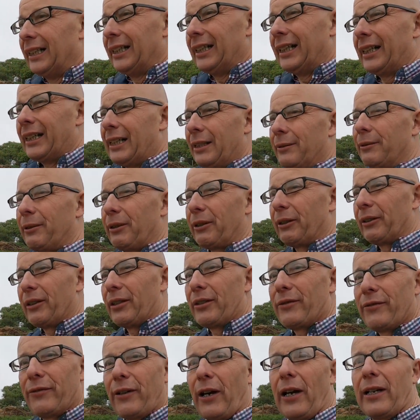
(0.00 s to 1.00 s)
Uh, we've got
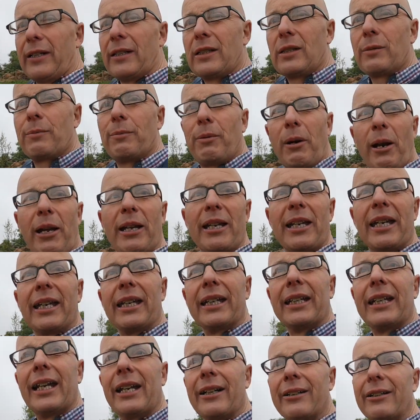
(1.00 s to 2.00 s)
this fine spray
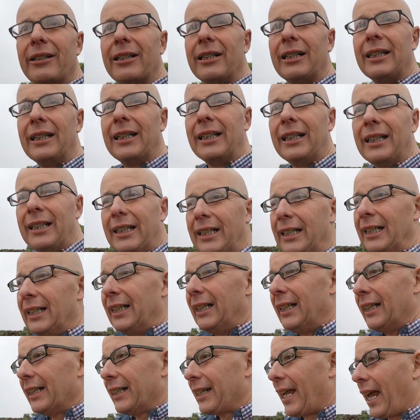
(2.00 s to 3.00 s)
here now.
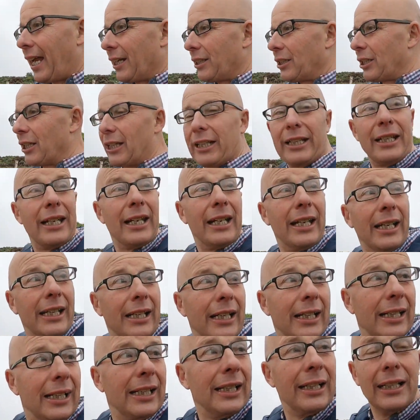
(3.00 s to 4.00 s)
And actually,
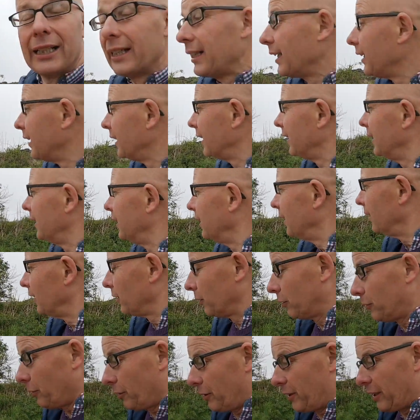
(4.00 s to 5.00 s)

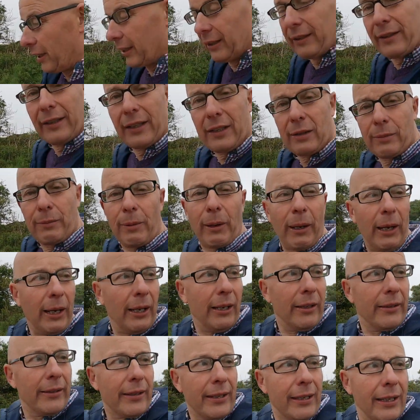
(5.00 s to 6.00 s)
crossing this
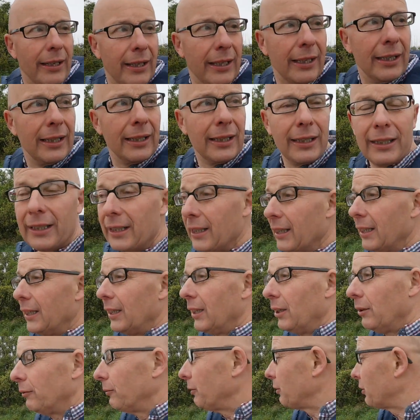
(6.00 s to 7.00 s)
path,
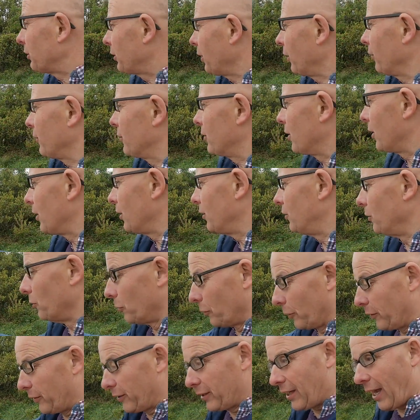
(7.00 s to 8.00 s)
which goes
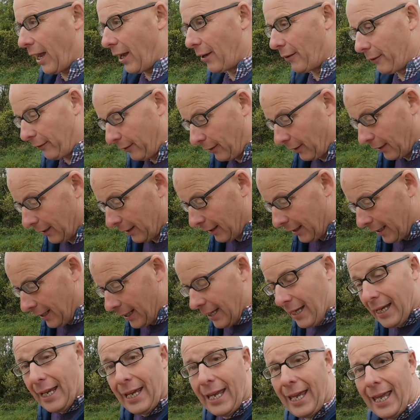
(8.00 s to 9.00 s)
north south,
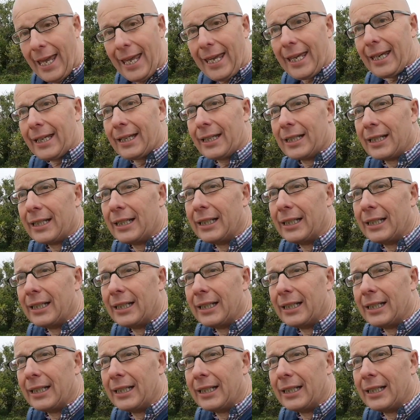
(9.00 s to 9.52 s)
here